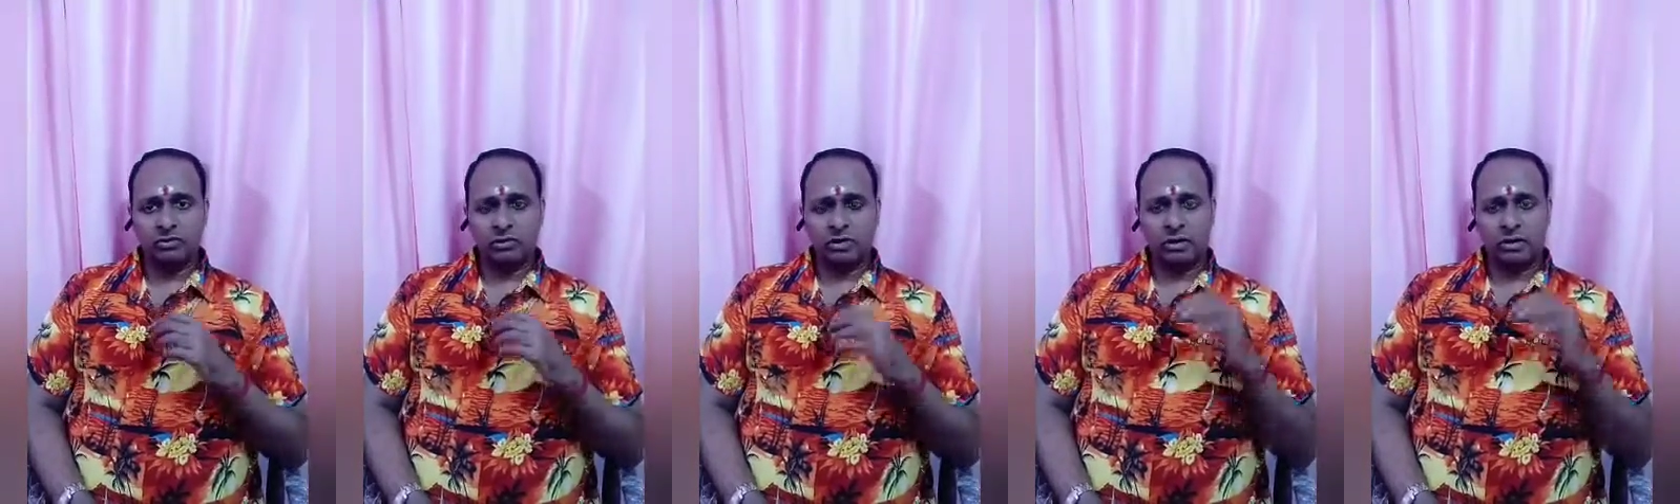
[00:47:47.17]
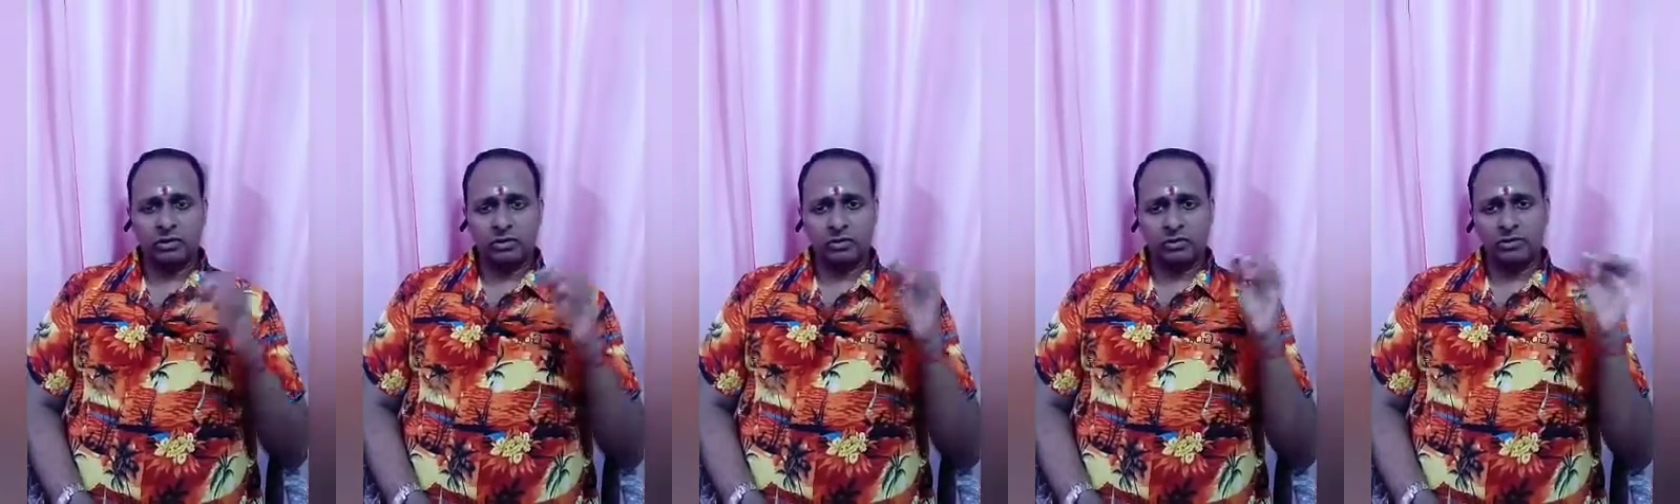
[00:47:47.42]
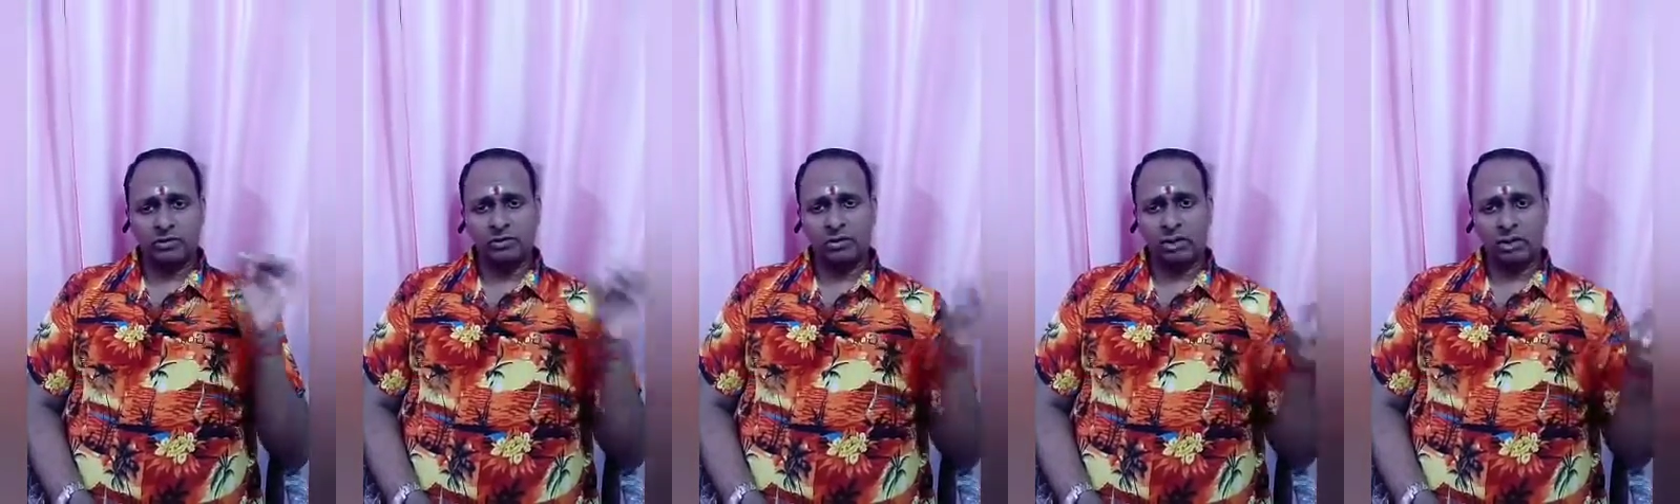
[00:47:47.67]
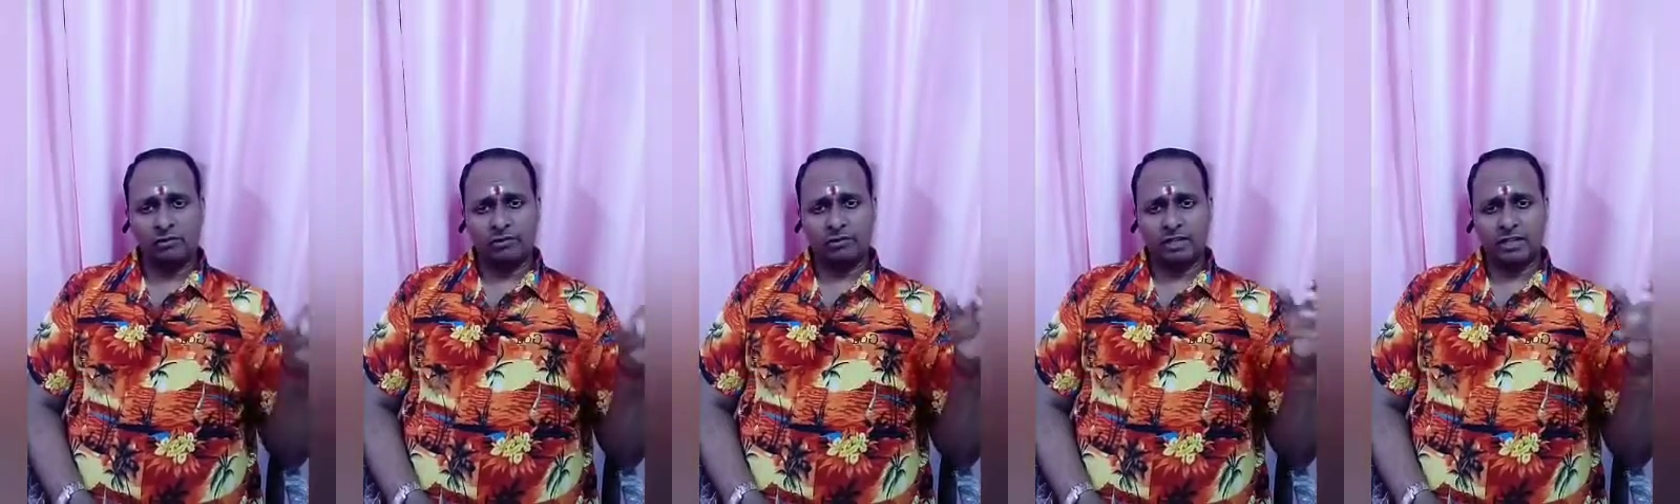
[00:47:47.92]
or you
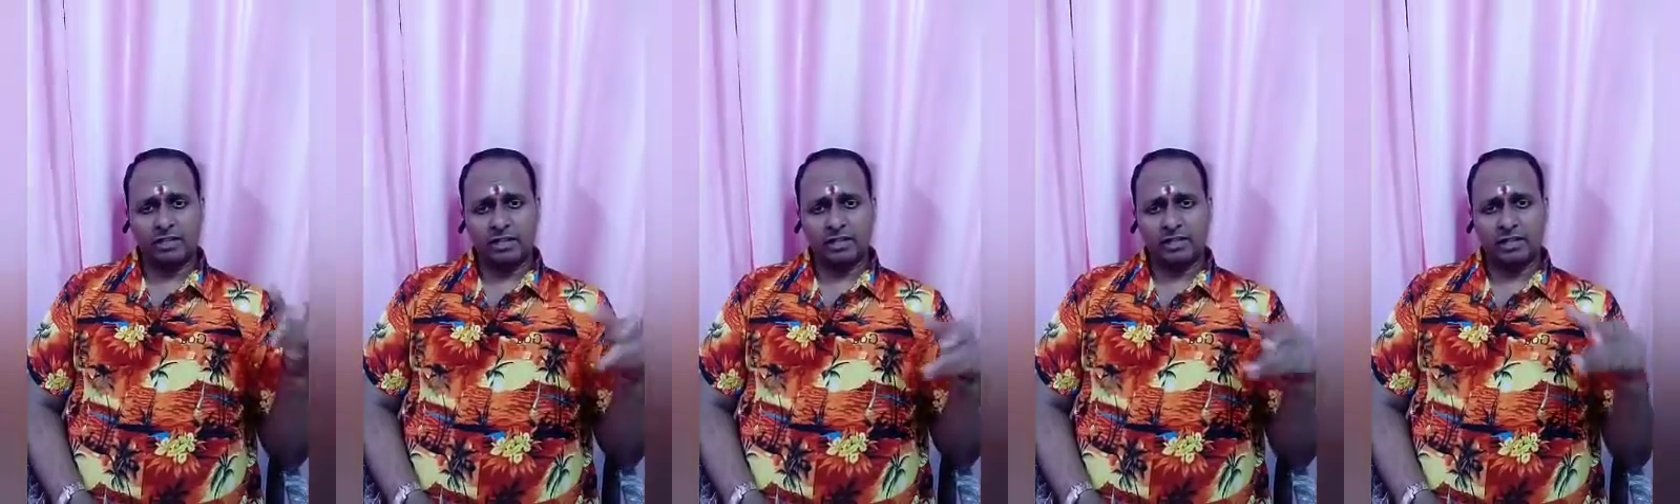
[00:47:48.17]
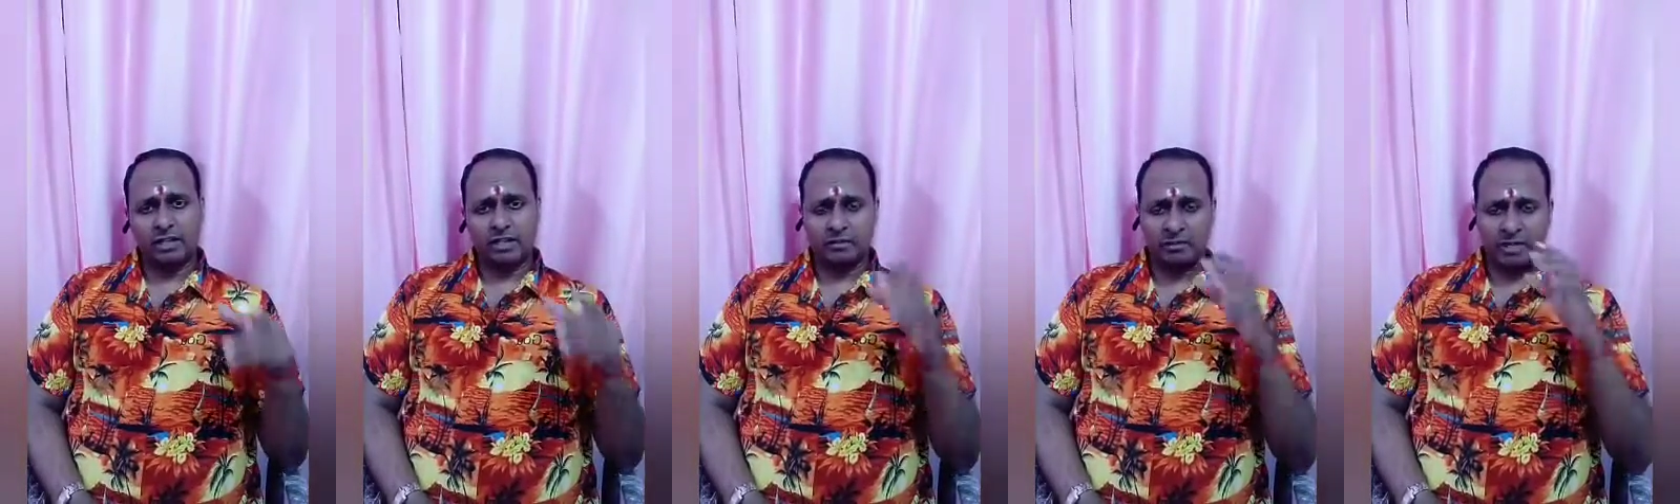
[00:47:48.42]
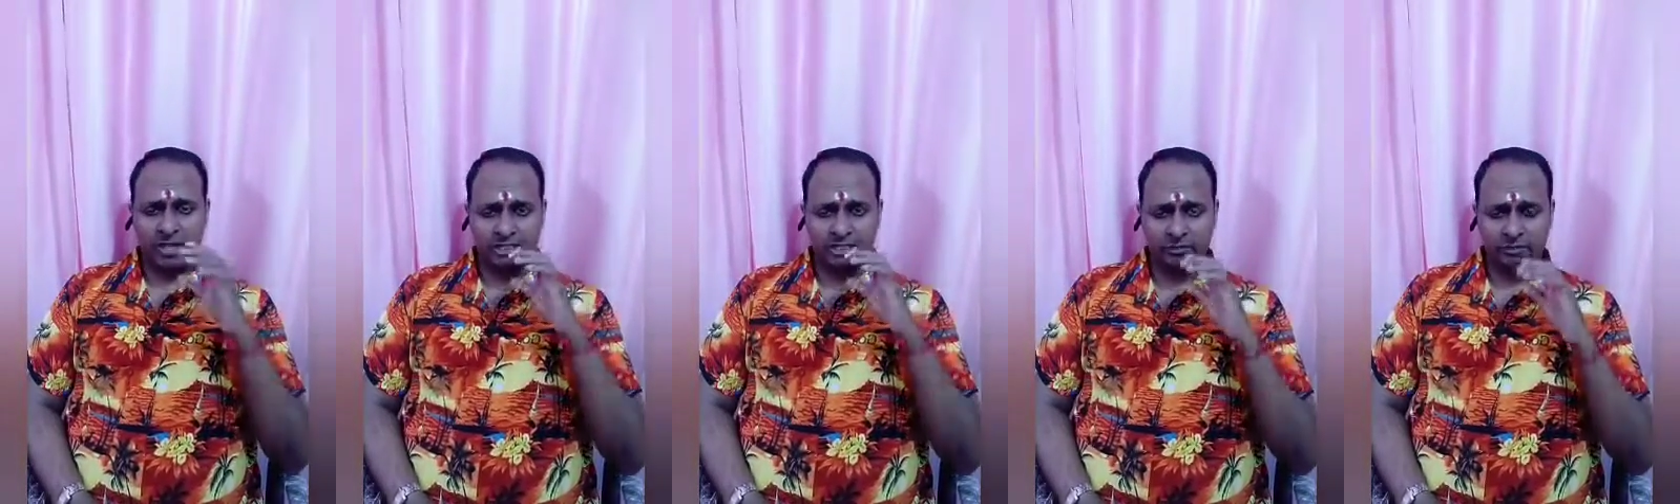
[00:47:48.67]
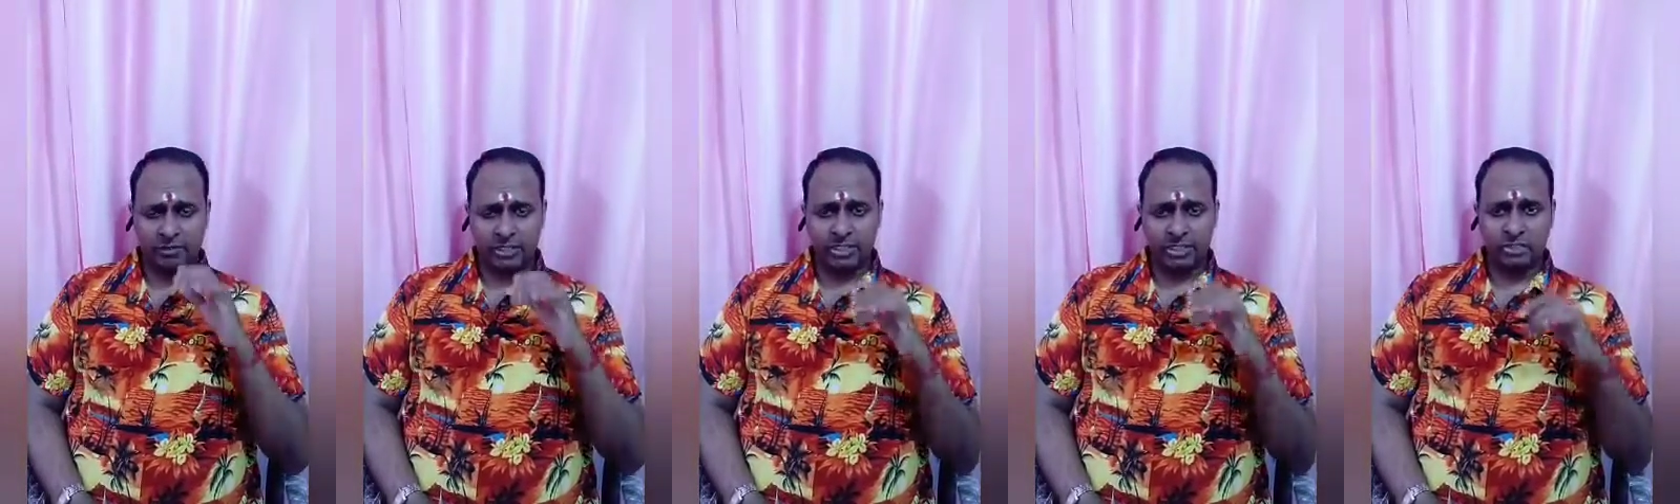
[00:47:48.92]
dissolve it and then make the
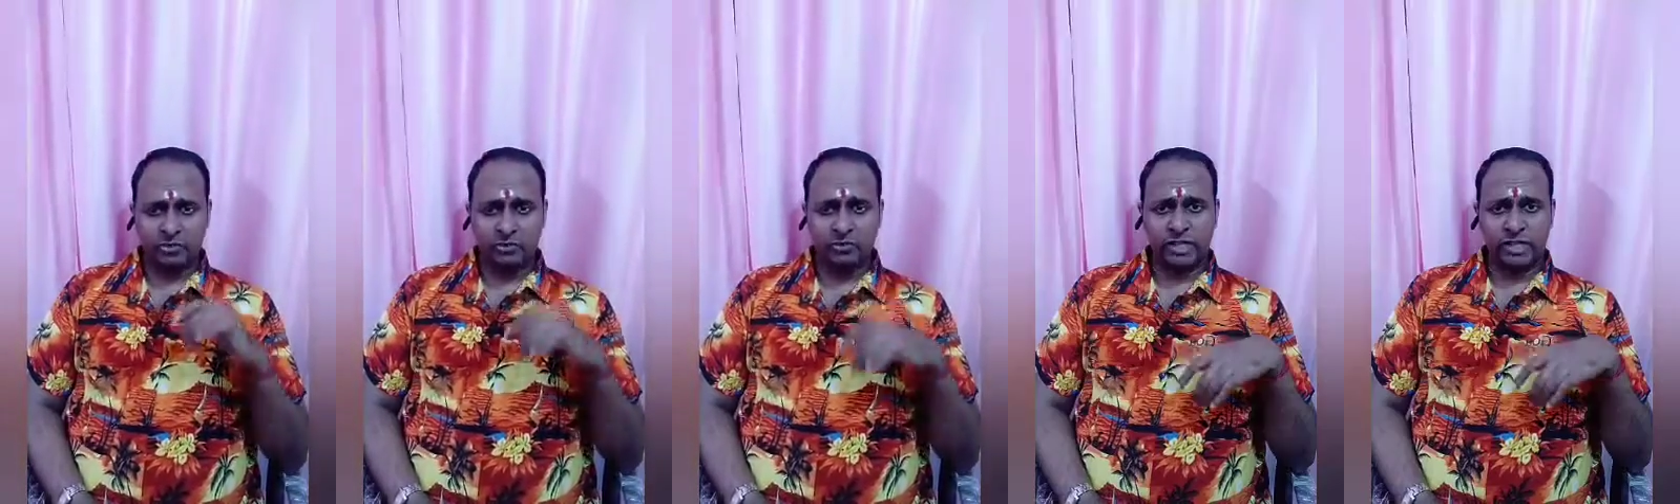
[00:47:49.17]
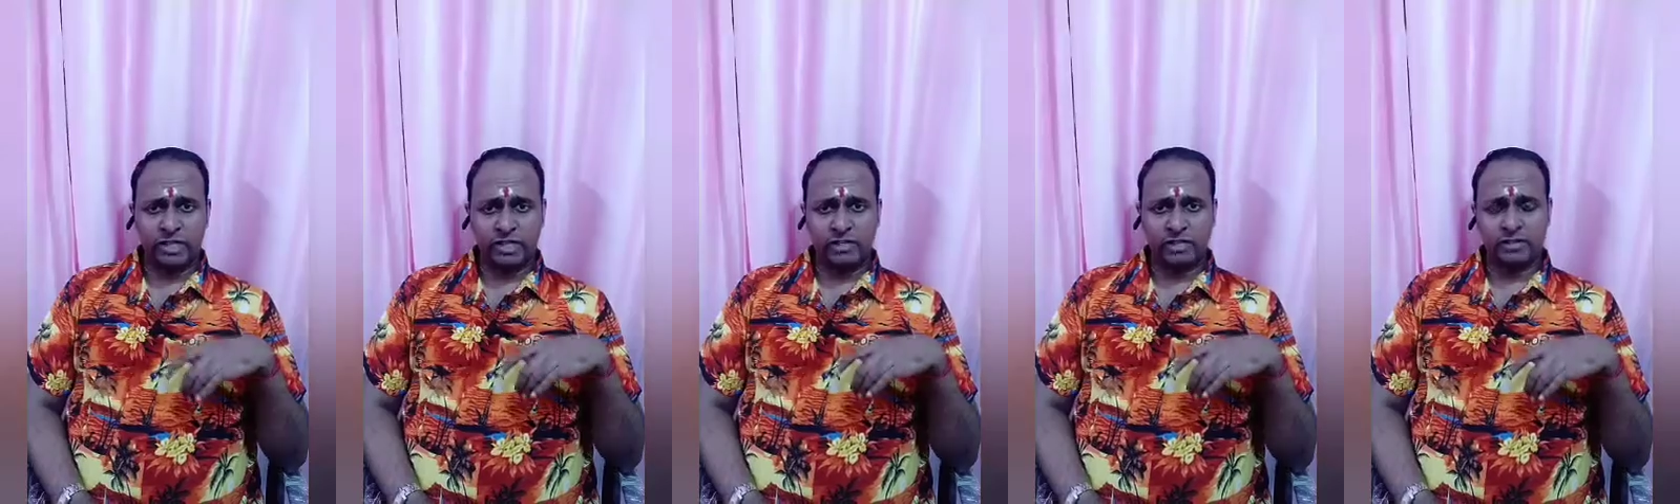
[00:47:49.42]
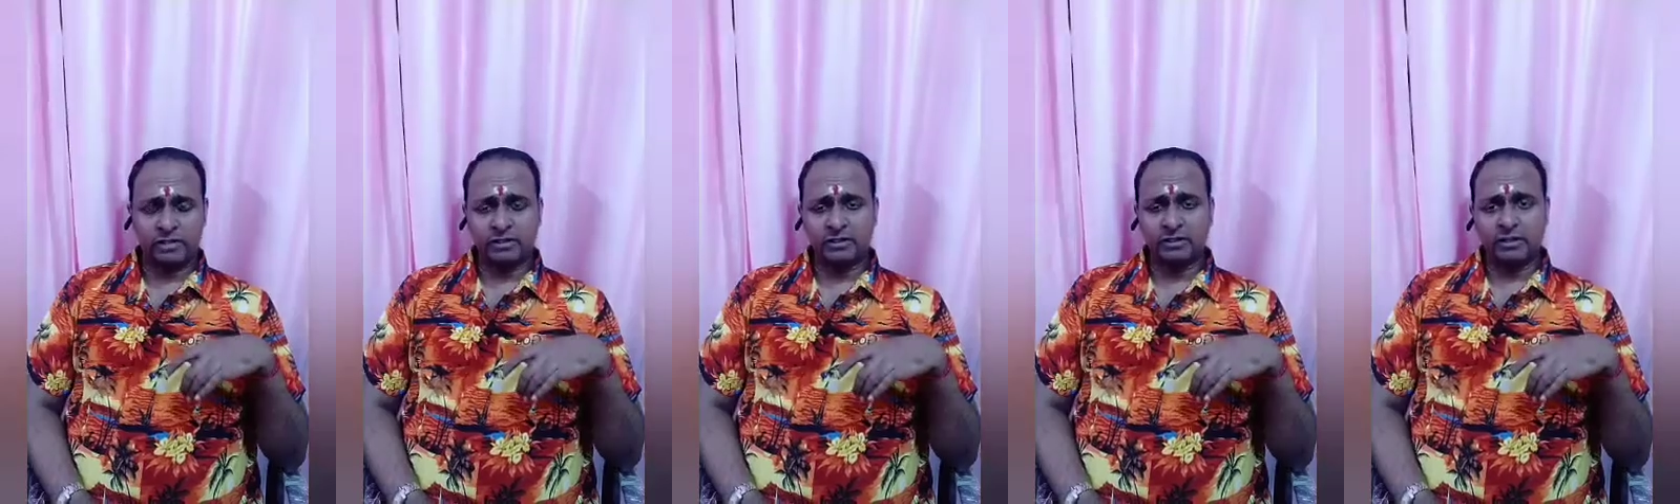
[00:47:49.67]
patient to drink,